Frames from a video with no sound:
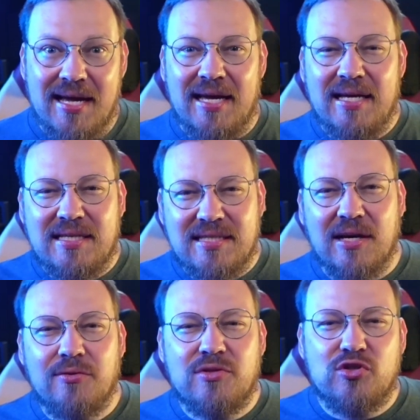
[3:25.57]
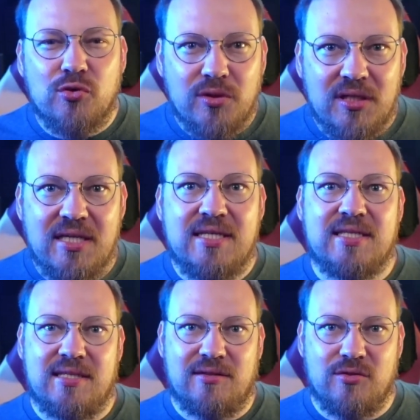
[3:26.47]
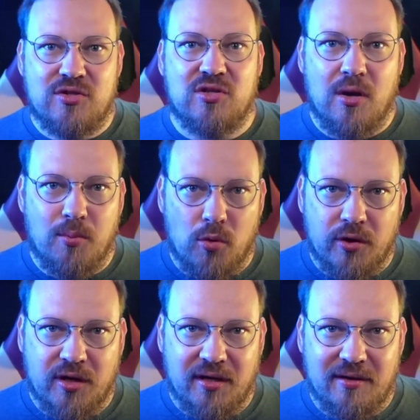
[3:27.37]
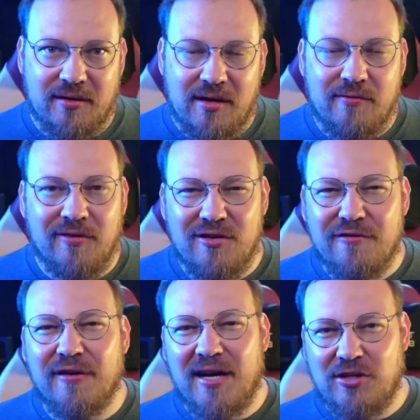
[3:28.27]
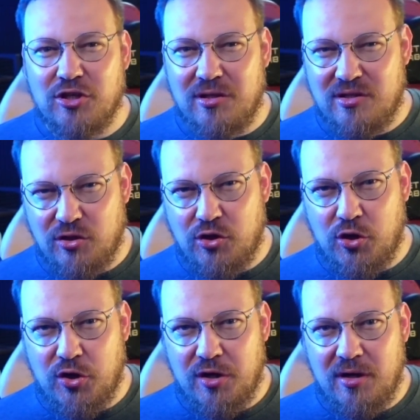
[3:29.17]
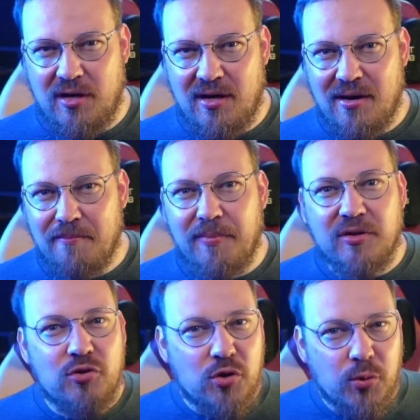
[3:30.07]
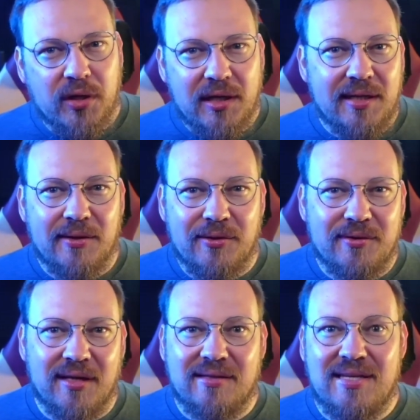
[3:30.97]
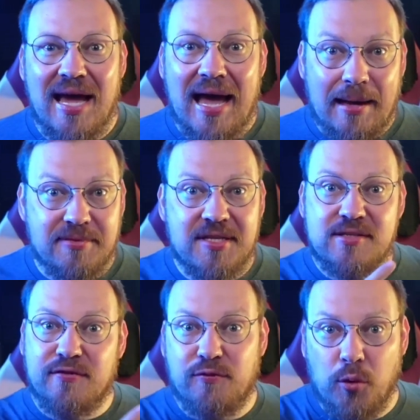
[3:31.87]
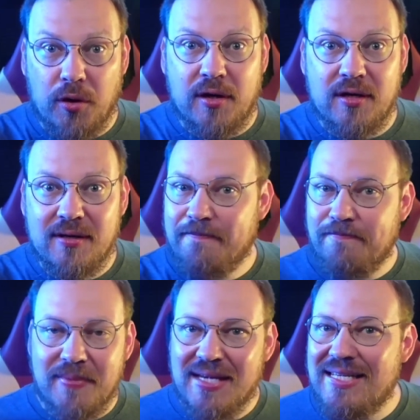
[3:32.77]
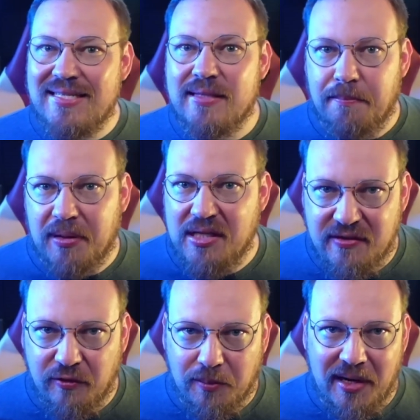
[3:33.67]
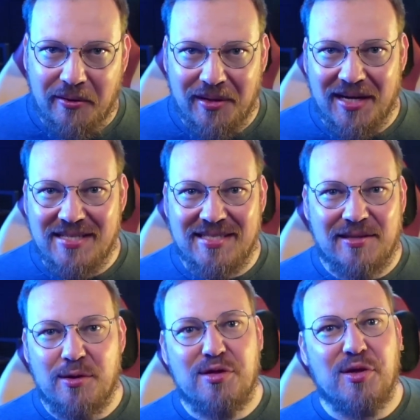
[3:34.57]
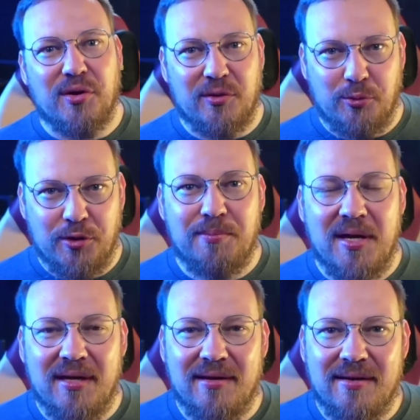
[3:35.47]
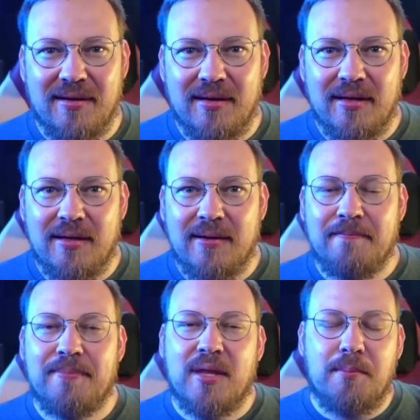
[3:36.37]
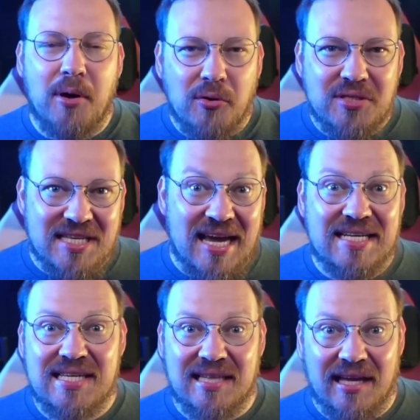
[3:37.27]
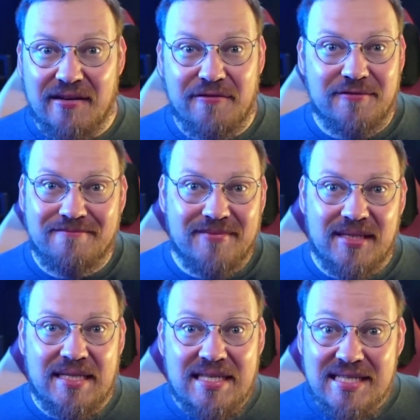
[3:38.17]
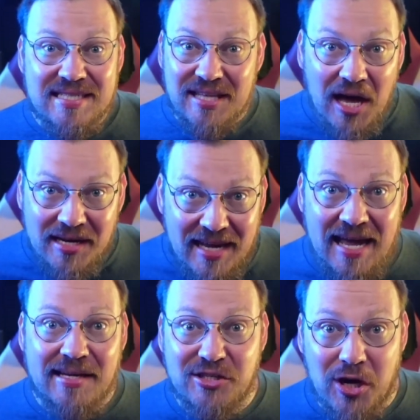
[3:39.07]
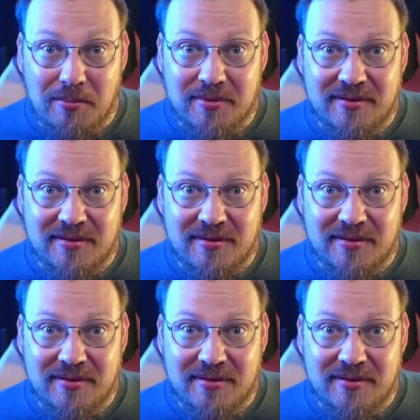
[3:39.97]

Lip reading: It sounds so easy to stop working when you're financially secure, but you quickly learn that the absence of work isn't the blissful paradise that you thought it would be. Post-exit life is not a candy shop.